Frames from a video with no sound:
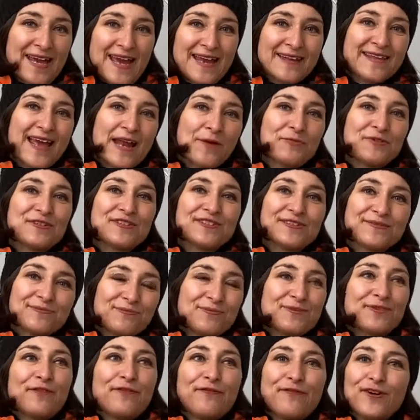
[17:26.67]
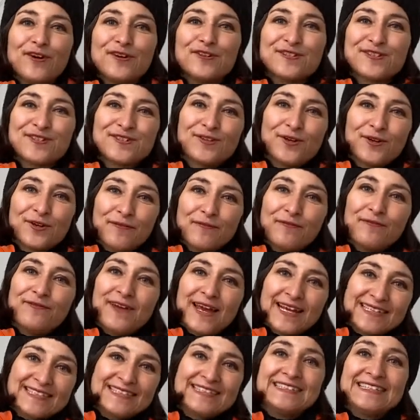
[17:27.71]
And that was the first sort of
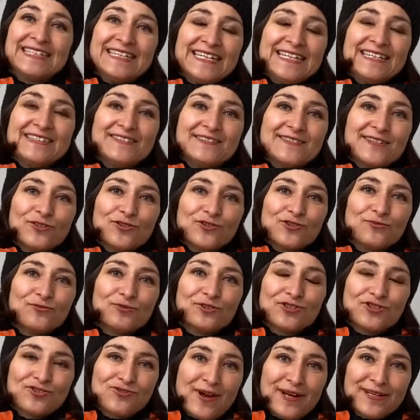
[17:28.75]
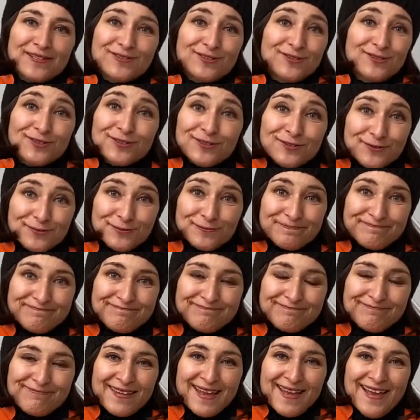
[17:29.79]
vaccines that you would try to do.
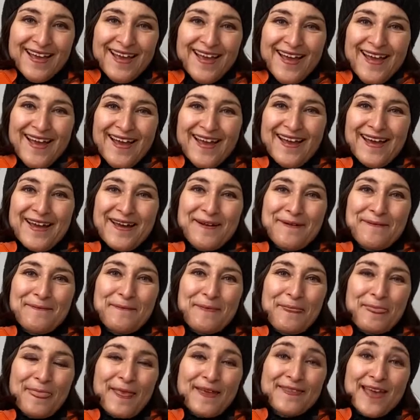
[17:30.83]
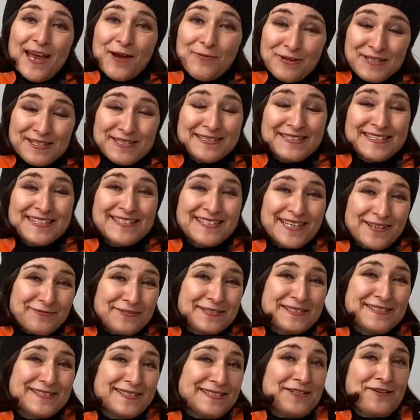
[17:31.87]
That was in
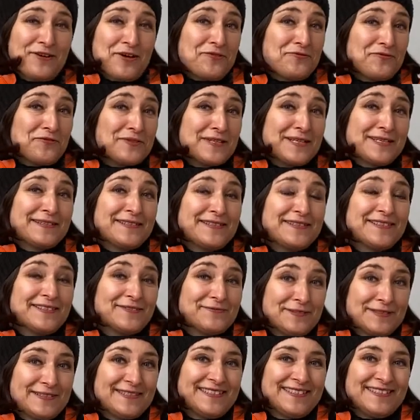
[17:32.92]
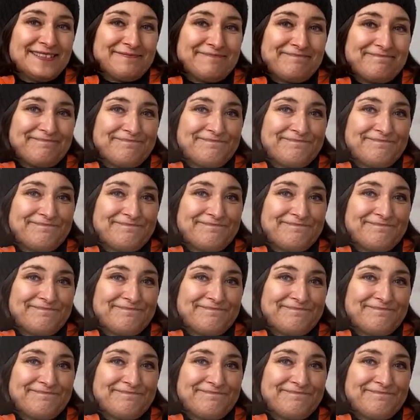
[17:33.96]
1770.